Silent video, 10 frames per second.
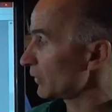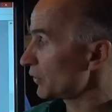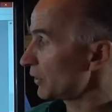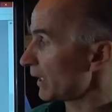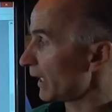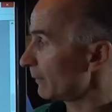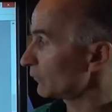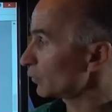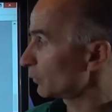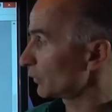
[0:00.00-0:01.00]

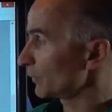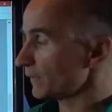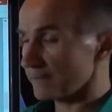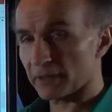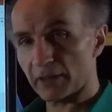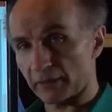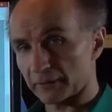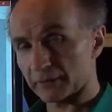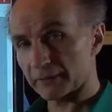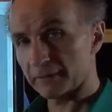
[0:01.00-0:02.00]
Gm to produce this
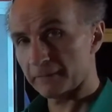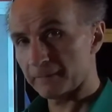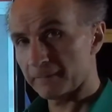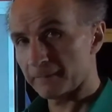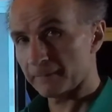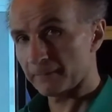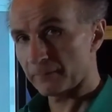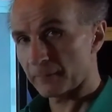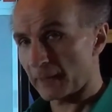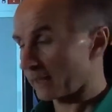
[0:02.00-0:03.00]
current.
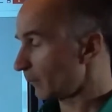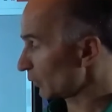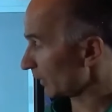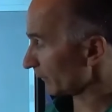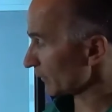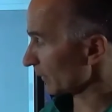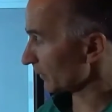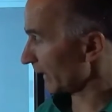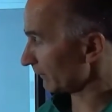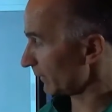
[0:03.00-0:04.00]
Again, we don't have to
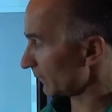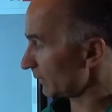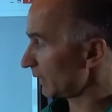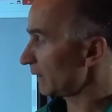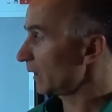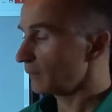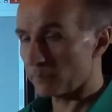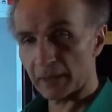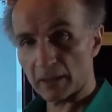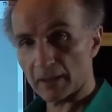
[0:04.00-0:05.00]
subtract V3
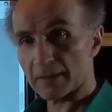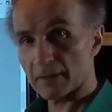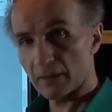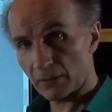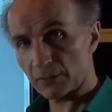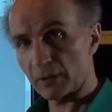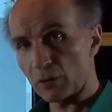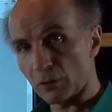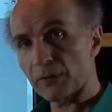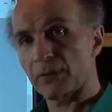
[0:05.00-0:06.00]
because
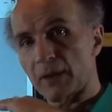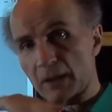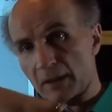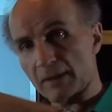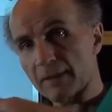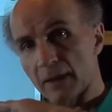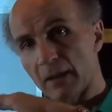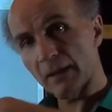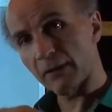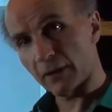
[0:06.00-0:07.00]
node 3 is
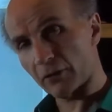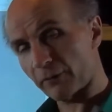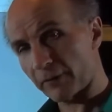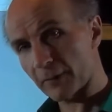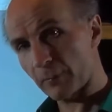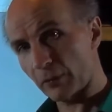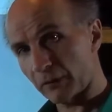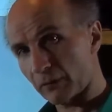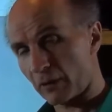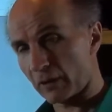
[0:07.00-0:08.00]
the reference
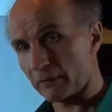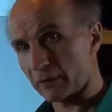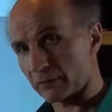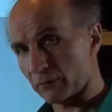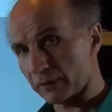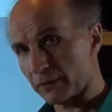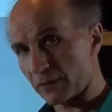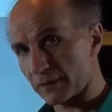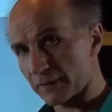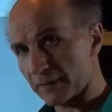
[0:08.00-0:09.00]
point for all of our
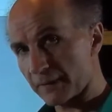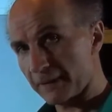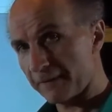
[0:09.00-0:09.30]
voltages.